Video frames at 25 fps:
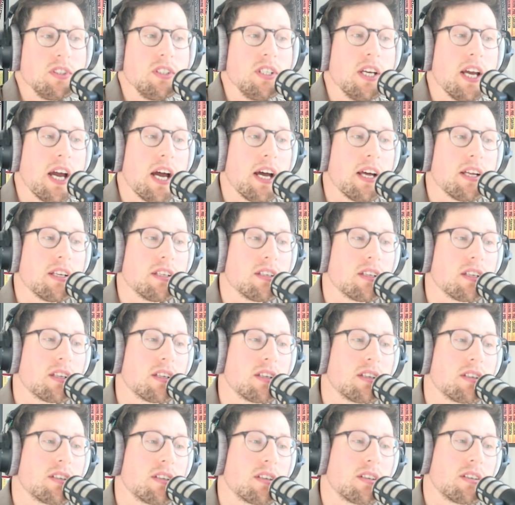Yeah,
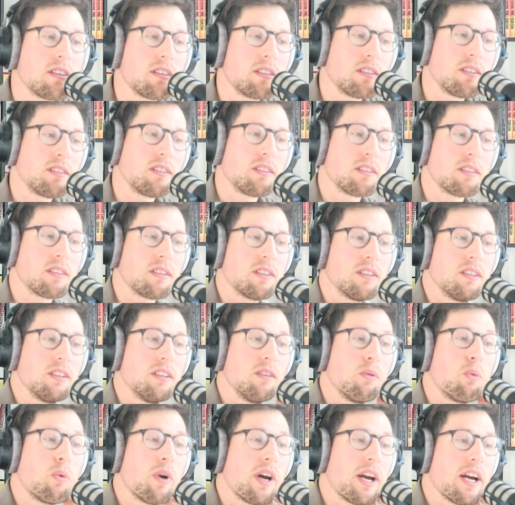
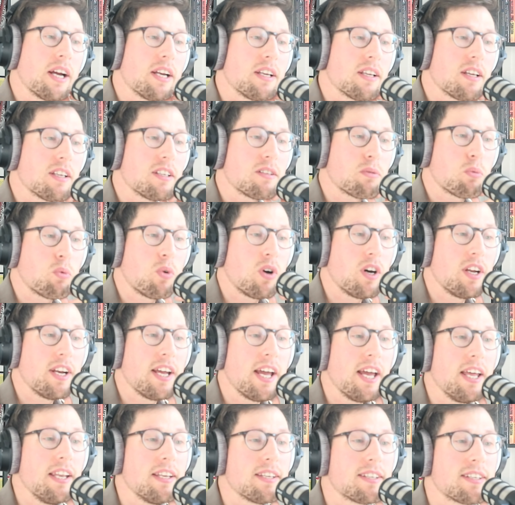where does one
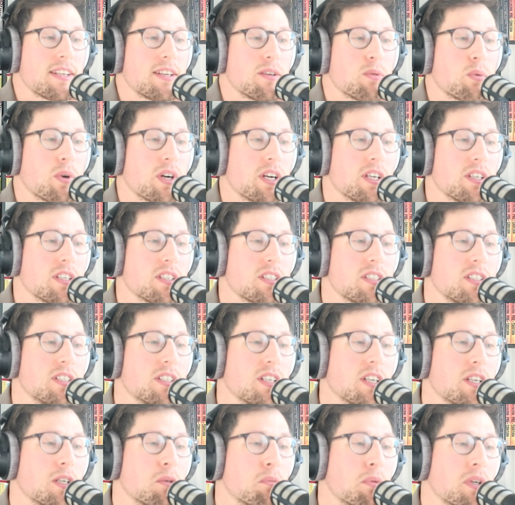end and where does
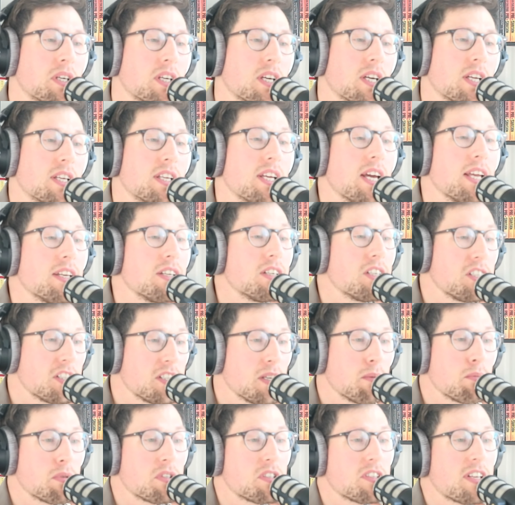the other begin? Yeah, there's
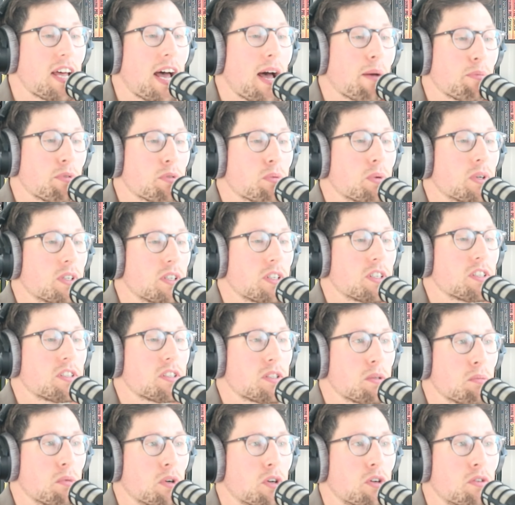some steps where there's
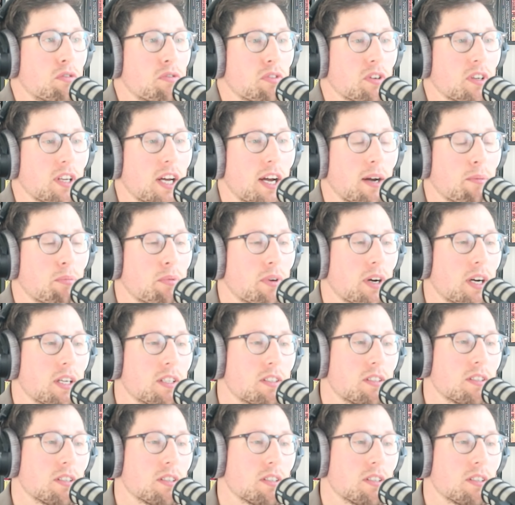some overlap, right?